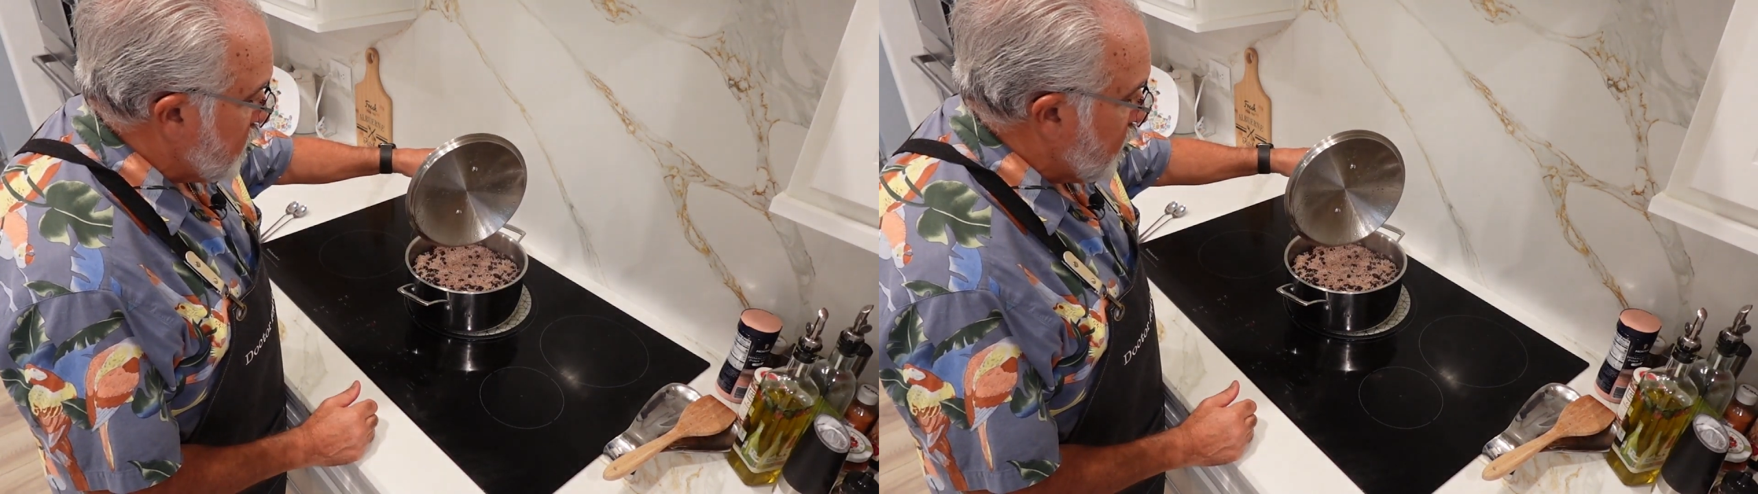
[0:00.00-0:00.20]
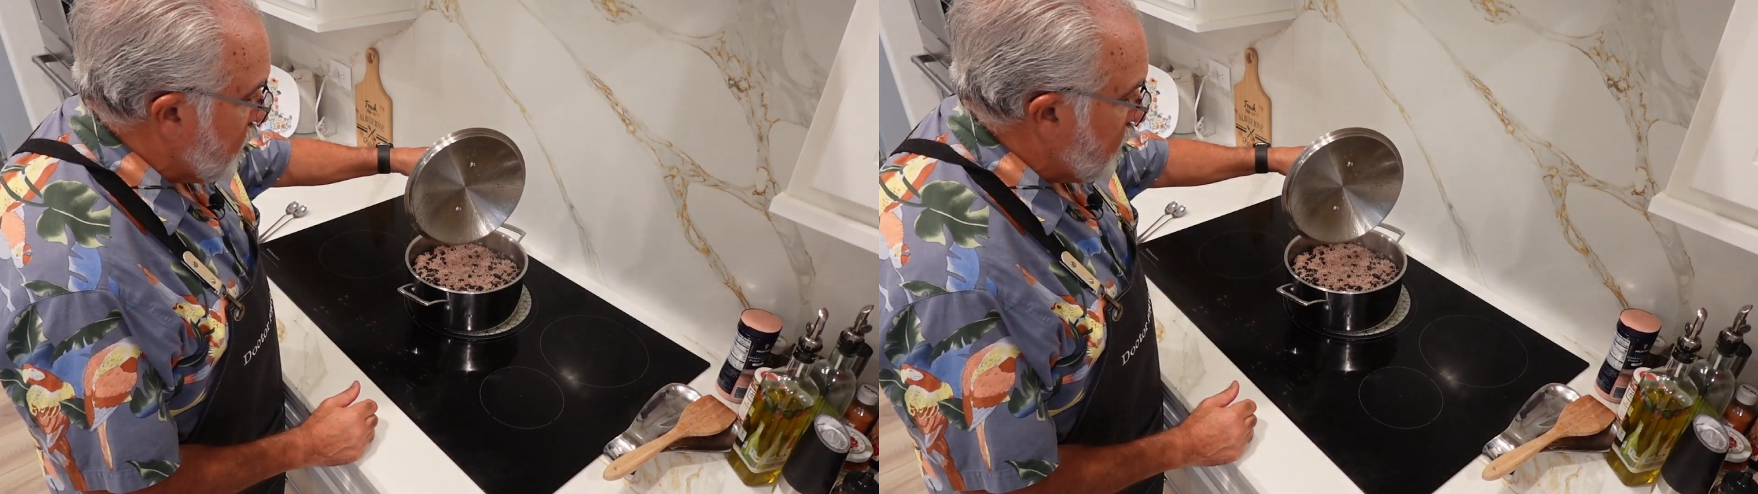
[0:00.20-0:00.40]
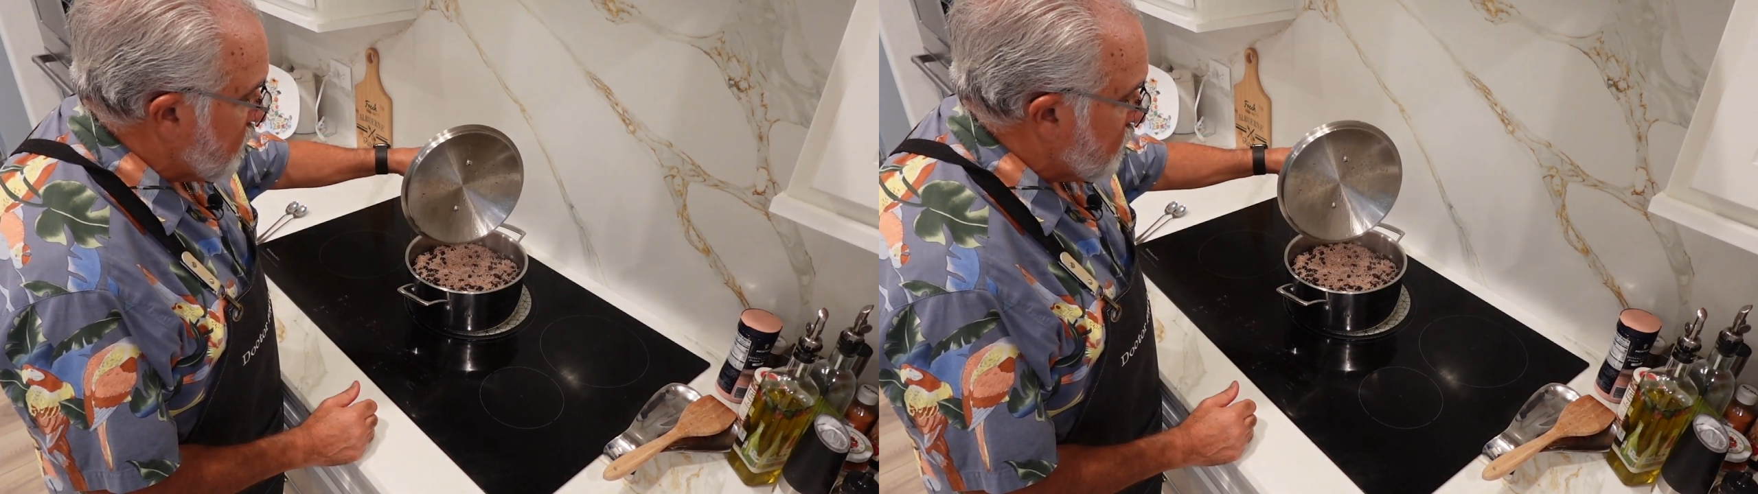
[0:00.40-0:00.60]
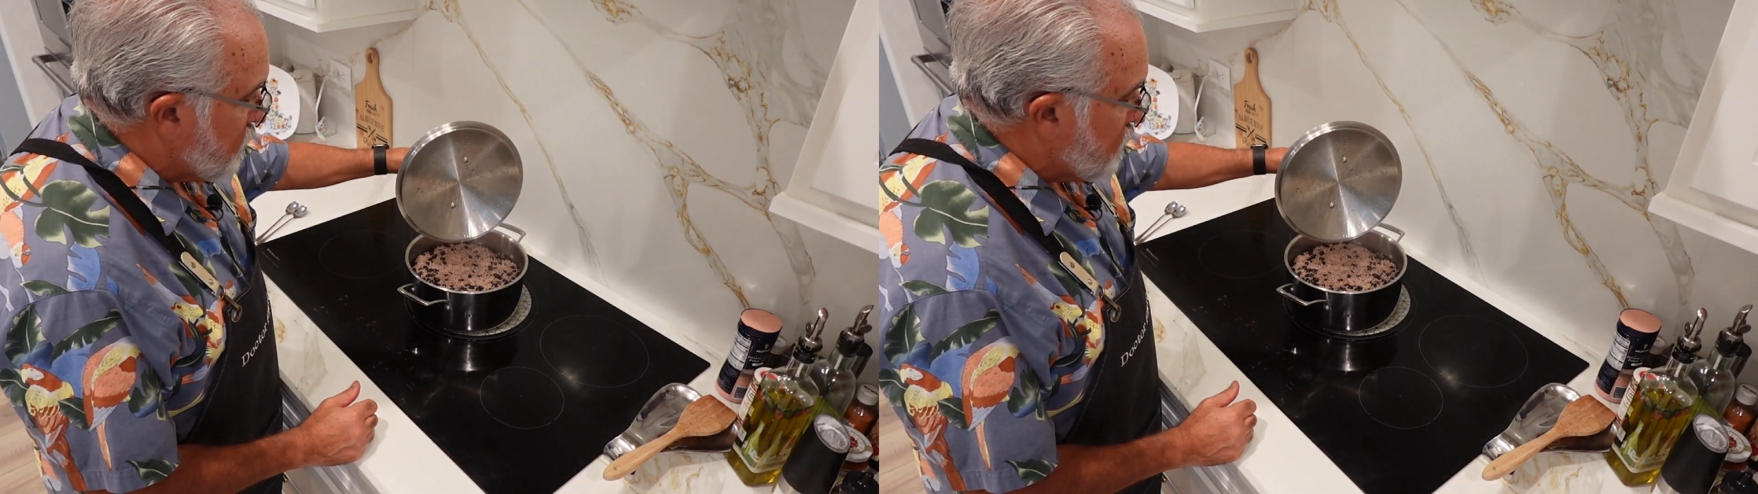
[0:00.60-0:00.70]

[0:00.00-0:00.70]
yeah,